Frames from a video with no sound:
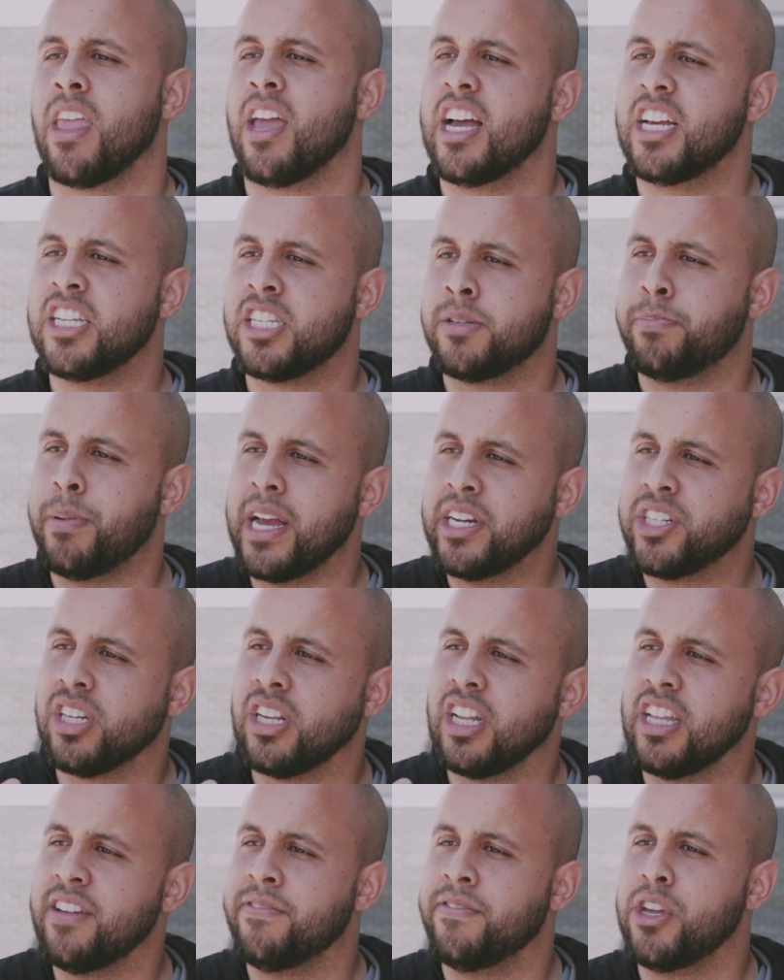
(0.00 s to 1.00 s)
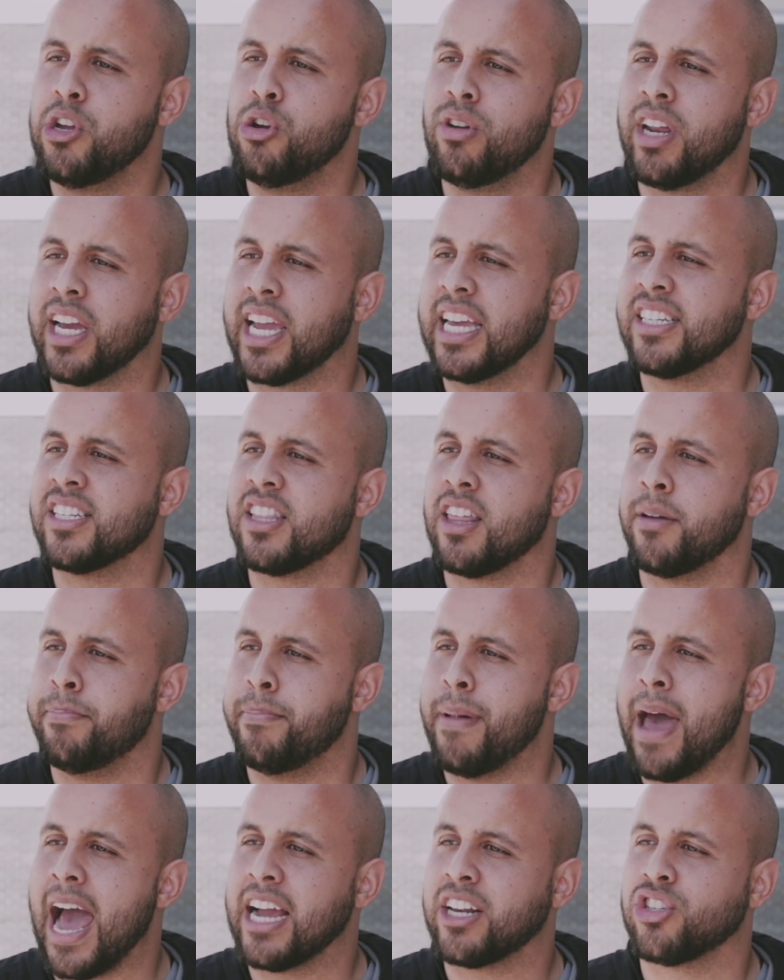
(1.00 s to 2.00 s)
especially viewed against the
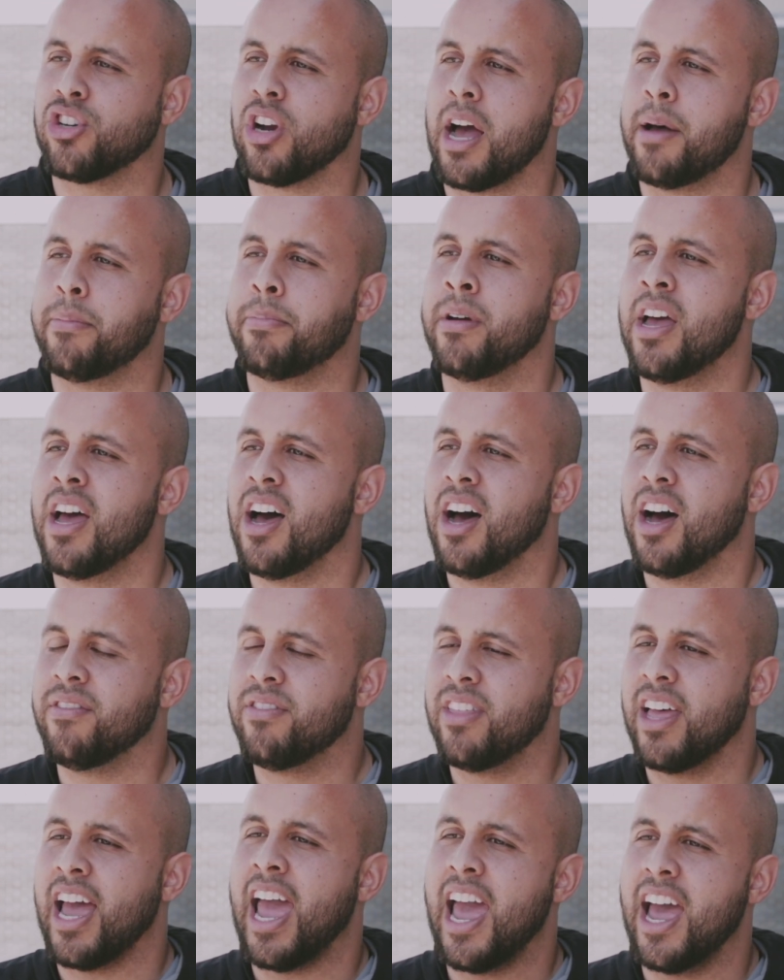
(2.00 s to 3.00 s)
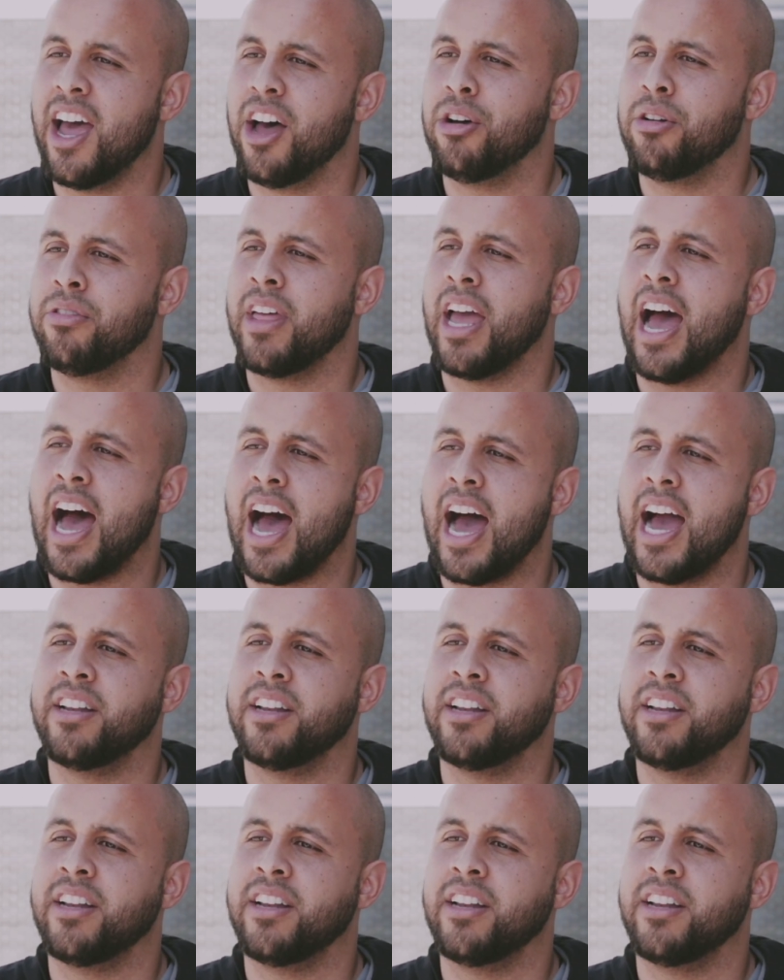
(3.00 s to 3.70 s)
backdrop of the hell that I